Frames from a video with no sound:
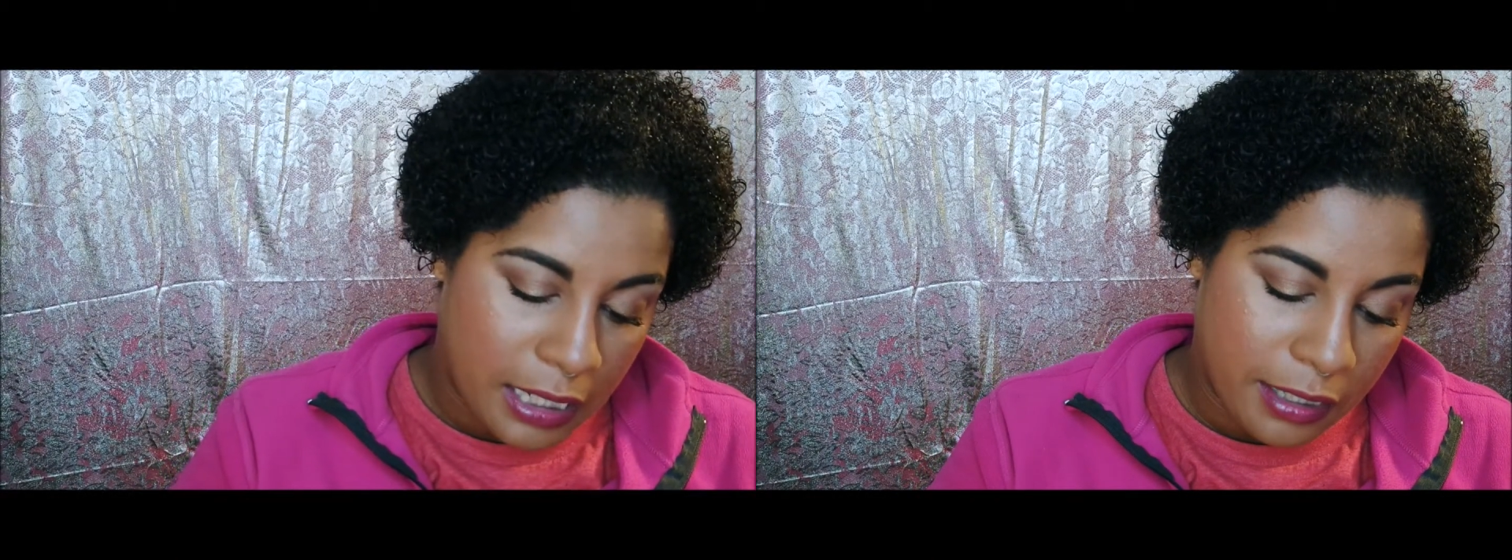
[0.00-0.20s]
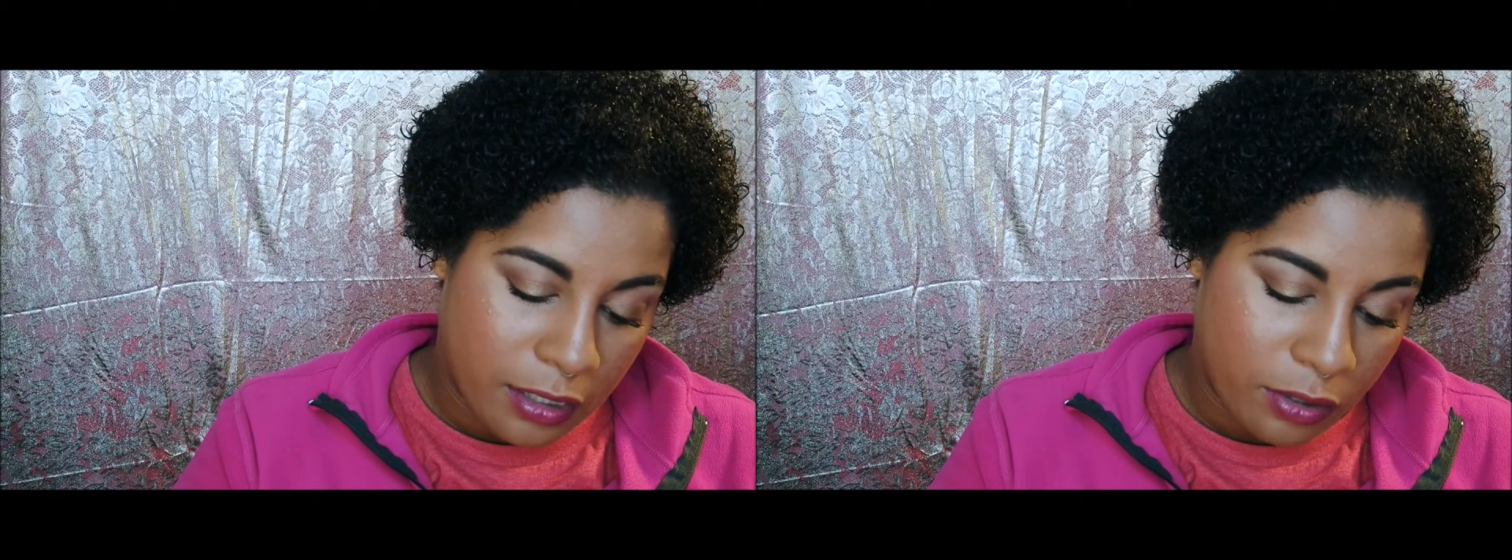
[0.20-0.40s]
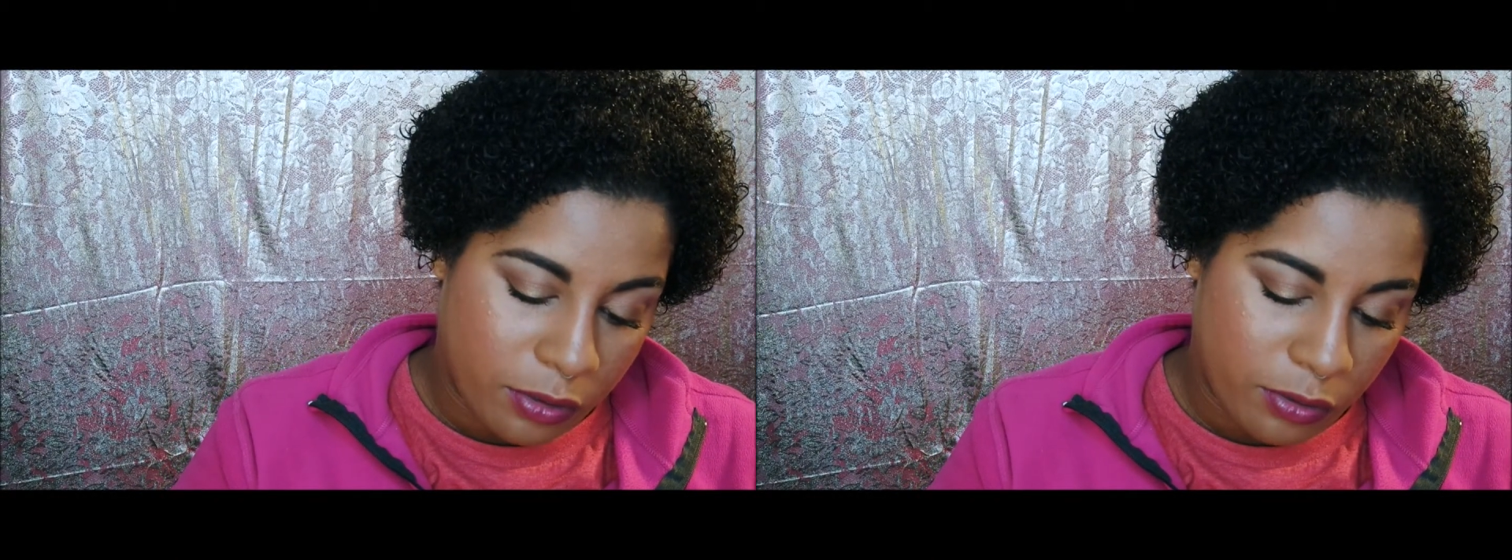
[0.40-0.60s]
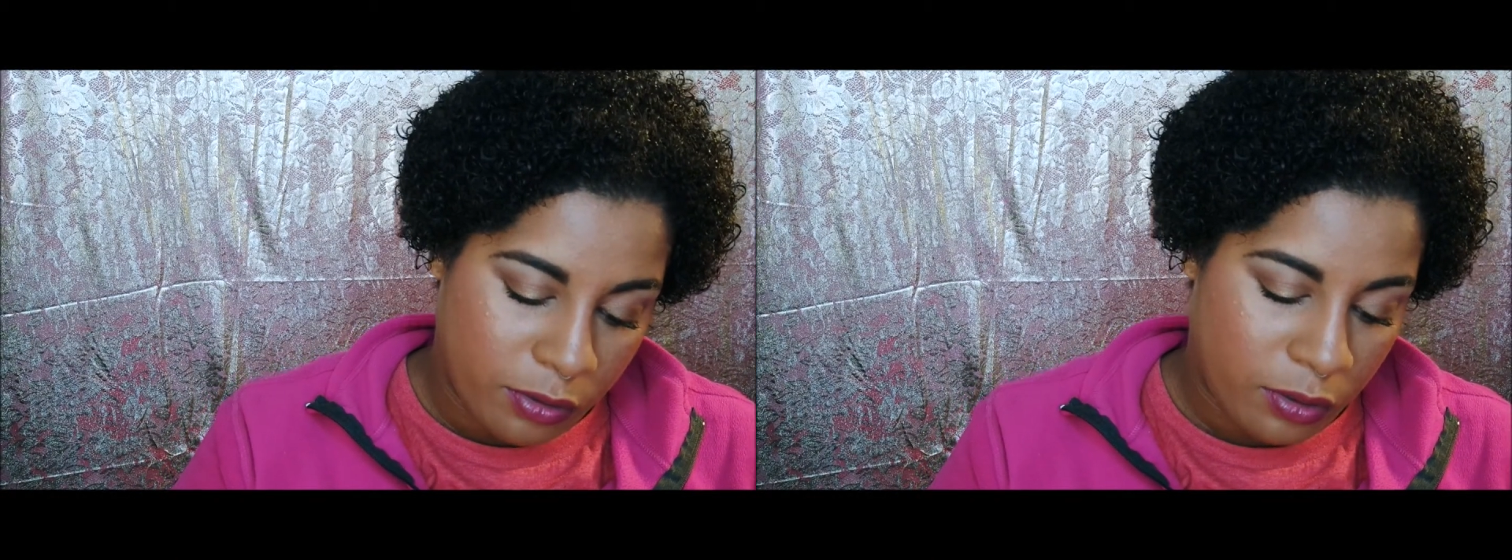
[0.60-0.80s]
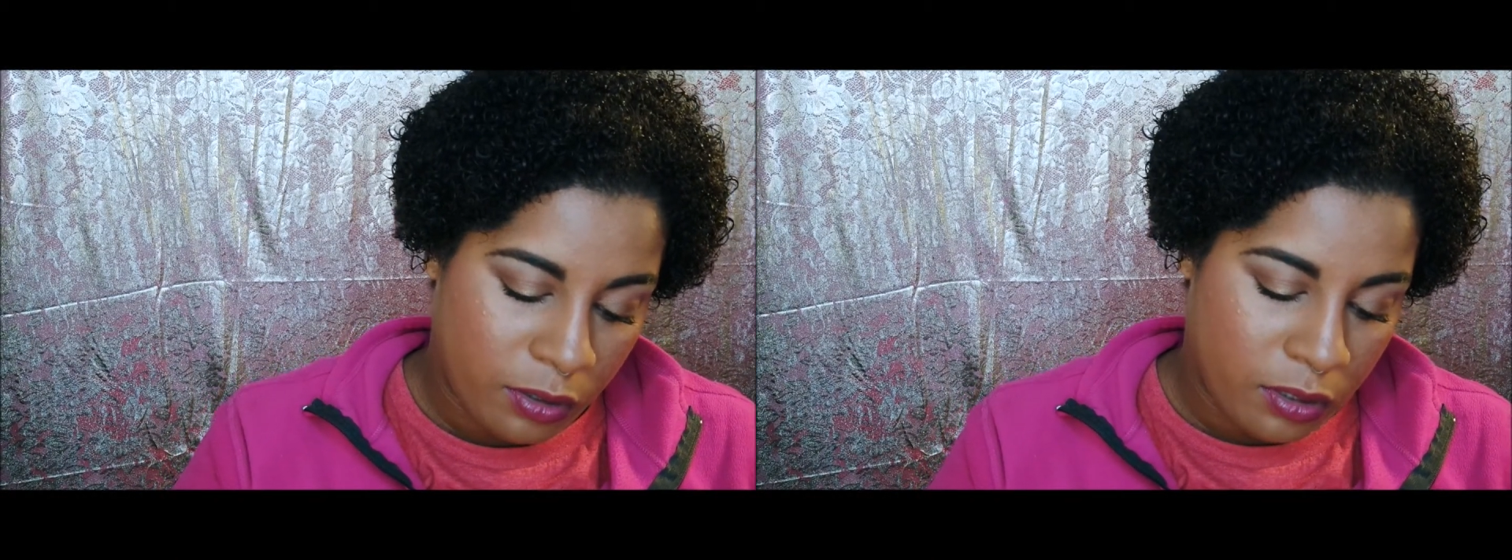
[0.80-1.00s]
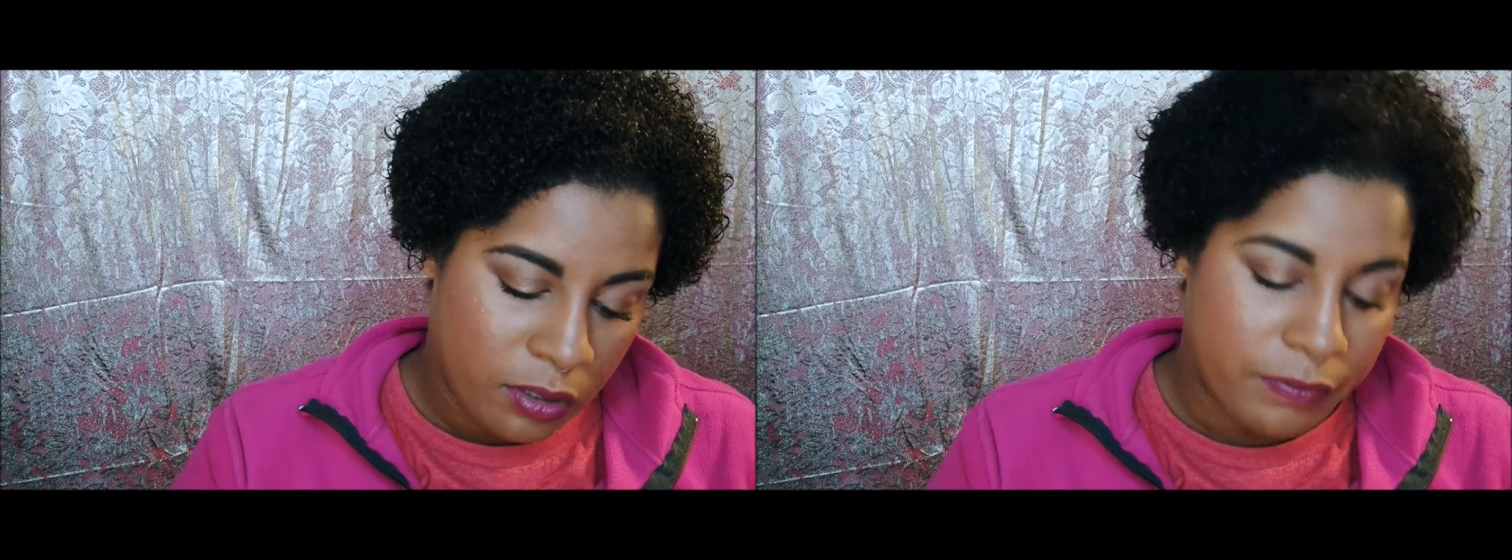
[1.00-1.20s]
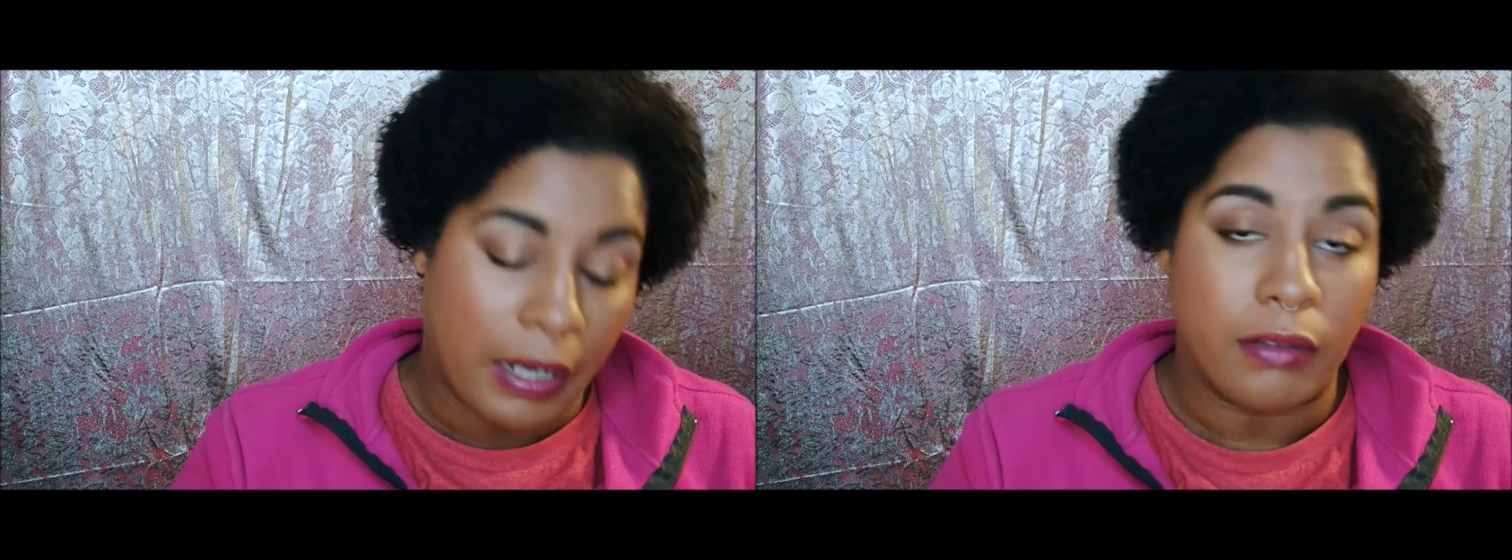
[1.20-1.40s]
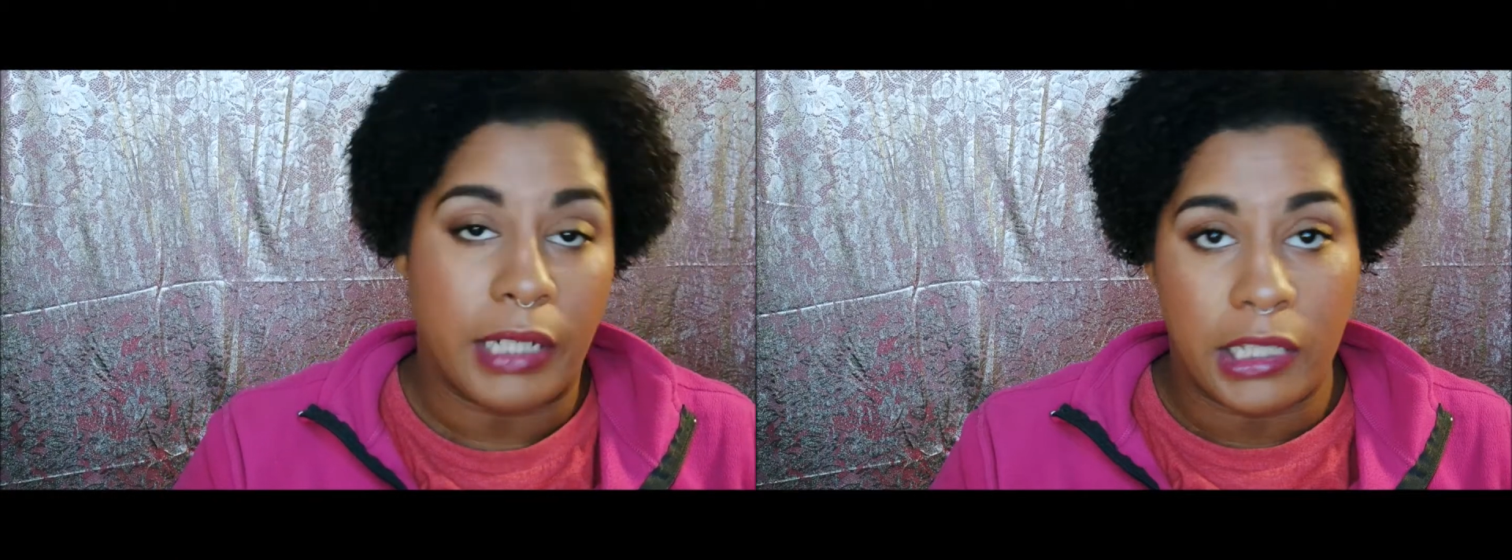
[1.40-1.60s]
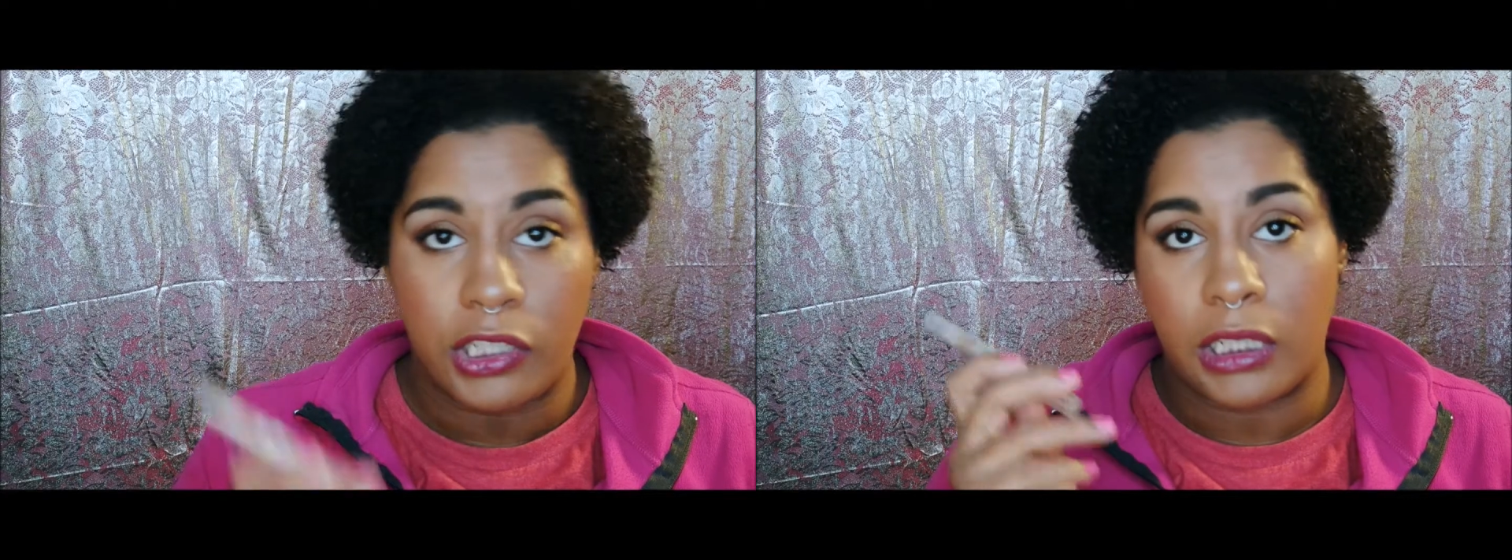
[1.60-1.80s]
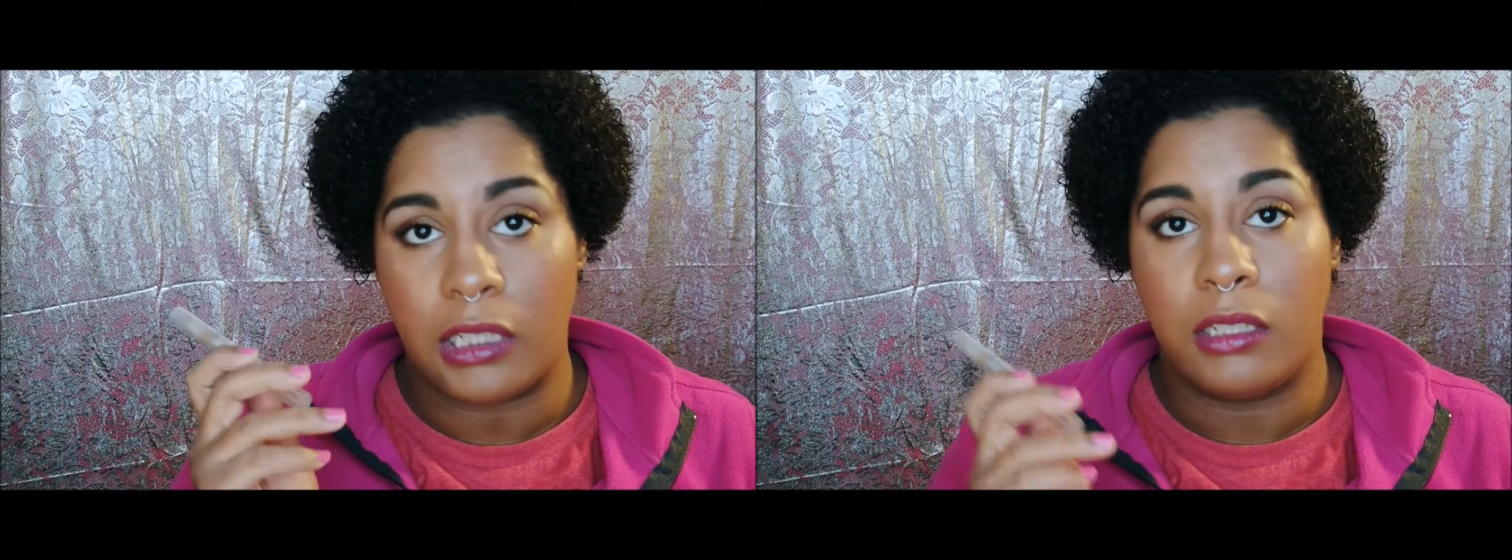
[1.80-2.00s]
Idol
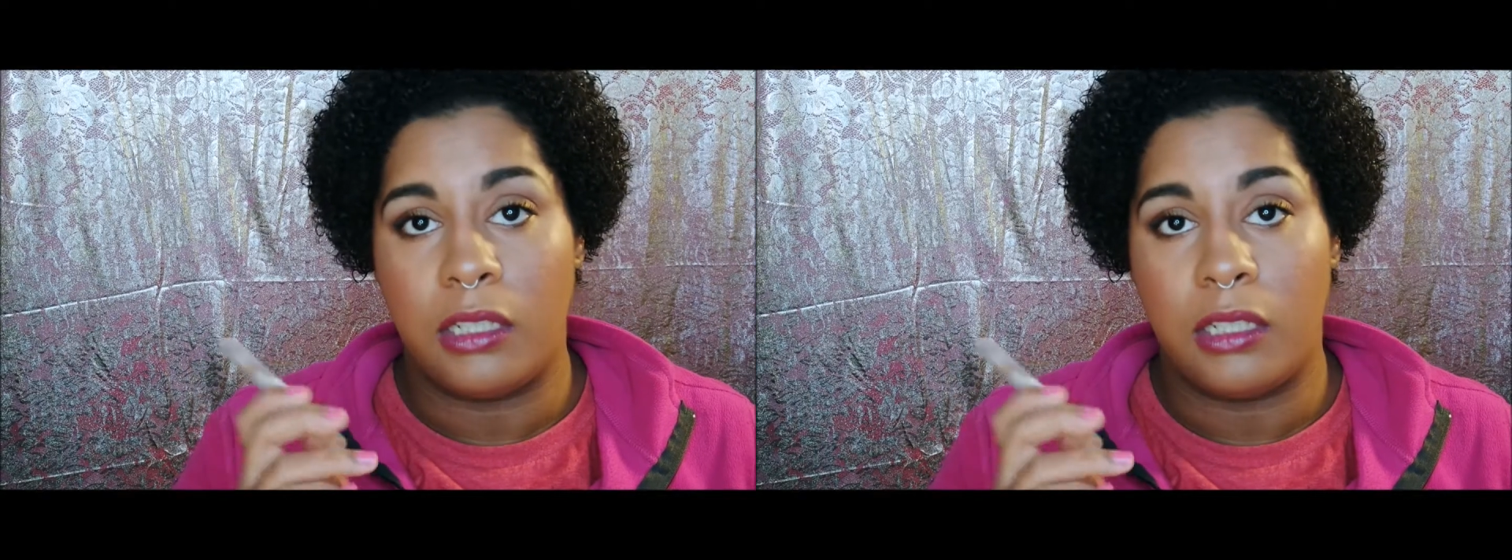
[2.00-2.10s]
foundation.